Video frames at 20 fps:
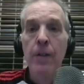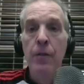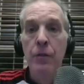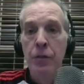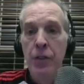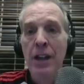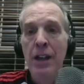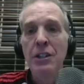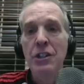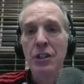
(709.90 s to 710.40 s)

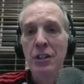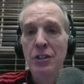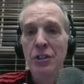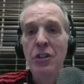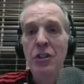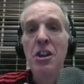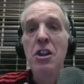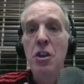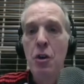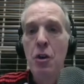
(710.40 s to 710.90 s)
not just
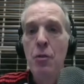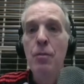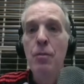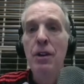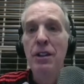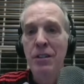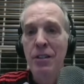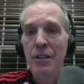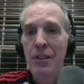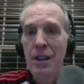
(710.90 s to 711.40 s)
to you,
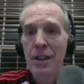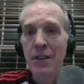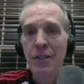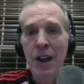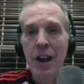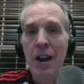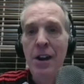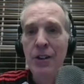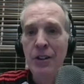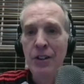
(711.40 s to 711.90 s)
but to the
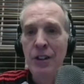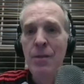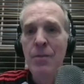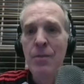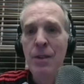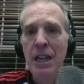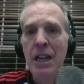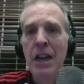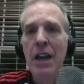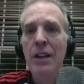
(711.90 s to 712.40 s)
entire team,
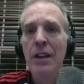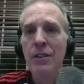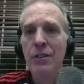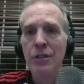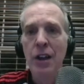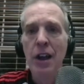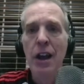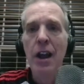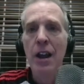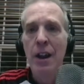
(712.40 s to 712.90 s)

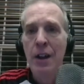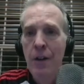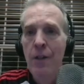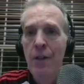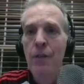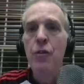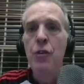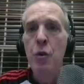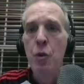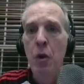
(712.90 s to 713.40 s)
because
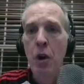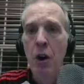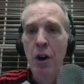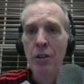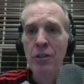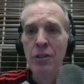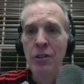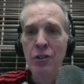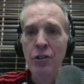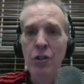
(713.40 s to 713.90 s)
you all
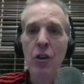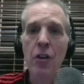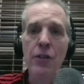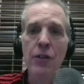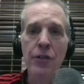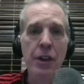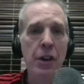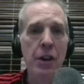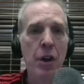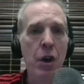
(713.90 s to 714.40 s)

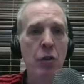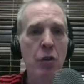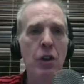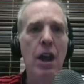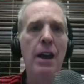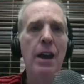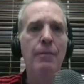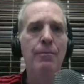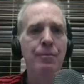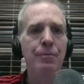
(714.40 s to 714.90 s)
deserved it.
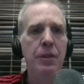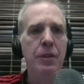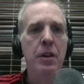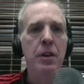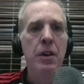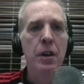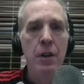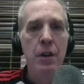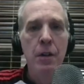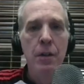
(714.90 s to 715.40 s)
Okay,
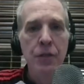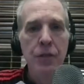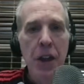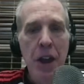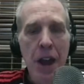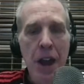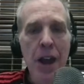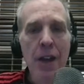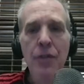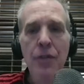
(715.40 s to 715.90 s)

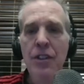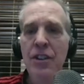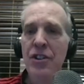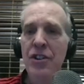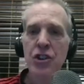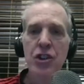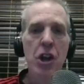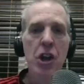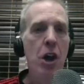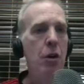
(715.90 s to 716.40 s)
to end this
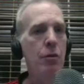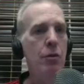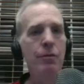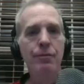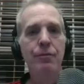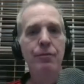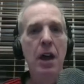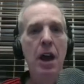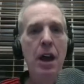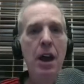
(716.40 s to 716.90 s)
show,
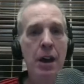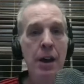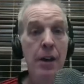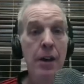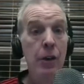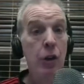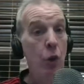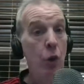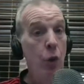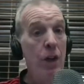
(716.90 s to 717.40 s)

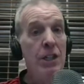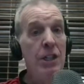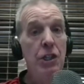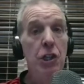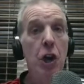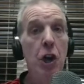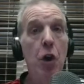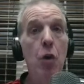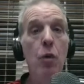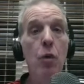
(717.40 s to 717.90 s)
quick
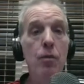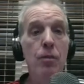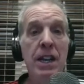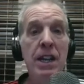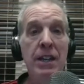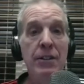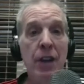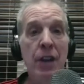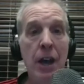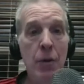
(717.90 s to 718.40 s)
show,
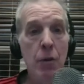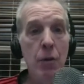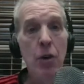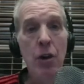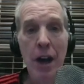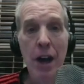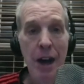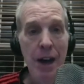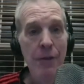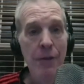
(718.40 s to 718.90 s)
because I will
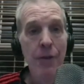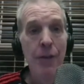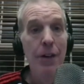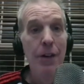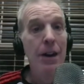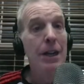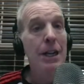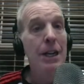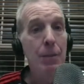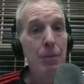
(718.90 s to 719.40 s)
have
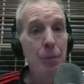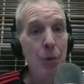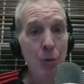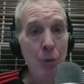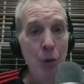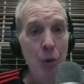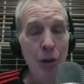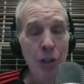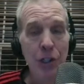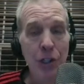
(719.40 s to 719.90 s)
a couple
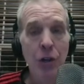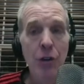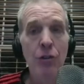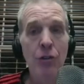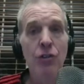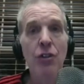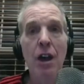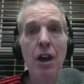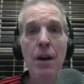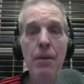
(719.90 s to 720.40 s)
more
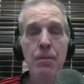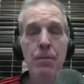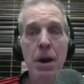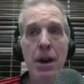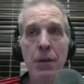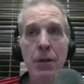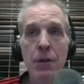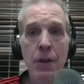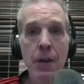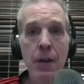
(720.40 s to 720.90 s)
shows
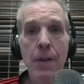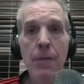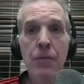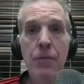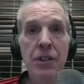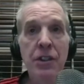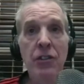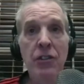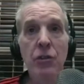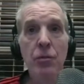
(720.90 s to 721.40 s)
about
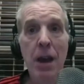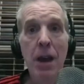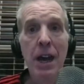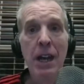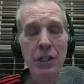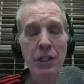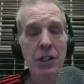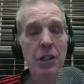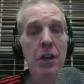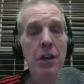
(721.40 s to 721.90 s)
this
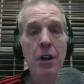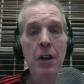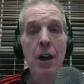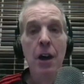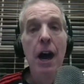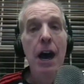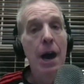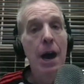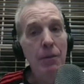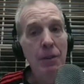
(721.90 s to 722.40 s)
match.
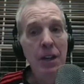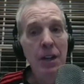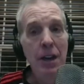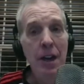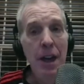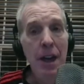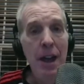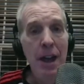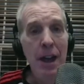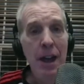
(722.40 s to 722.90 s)
I'm going
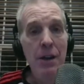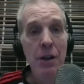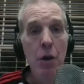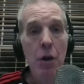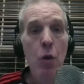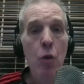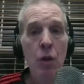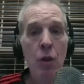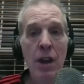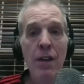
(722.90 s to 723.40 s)
to end
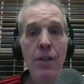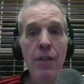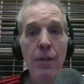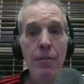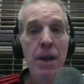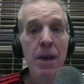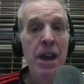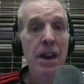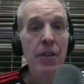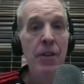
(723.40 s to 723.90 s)
with
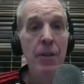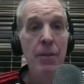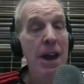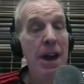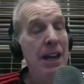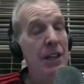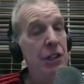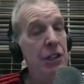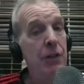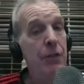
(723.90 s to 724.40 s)
man of the
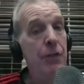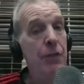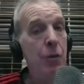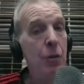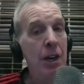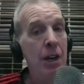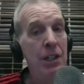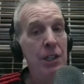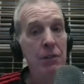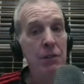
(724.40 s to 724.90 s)
match. If you're
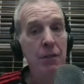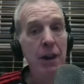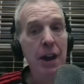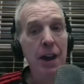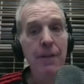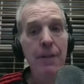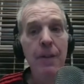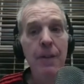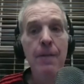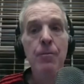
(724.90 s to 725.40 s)
watching
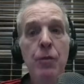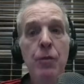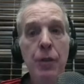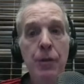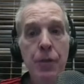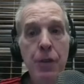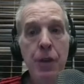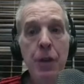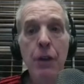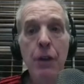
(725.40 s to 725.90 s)
live,
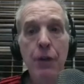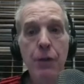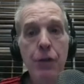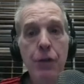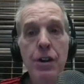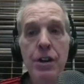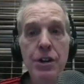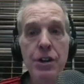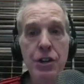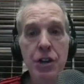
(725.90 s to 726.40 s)
feel
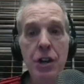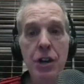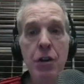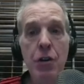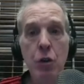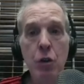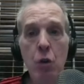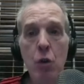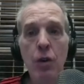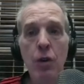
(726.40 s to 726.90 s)
free to share
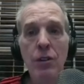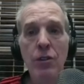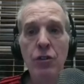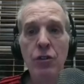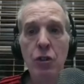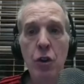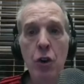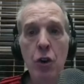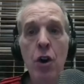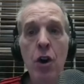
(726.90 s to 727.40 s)
who was
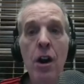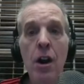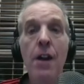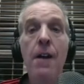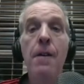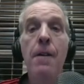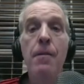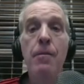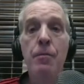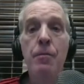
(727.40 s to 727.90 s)
your
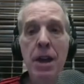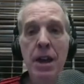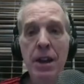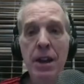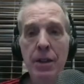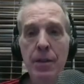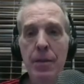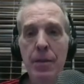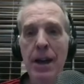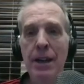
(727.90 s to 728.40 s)
man of
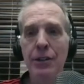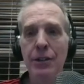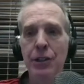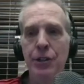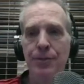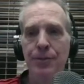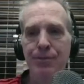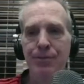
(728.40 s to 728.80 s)
the match.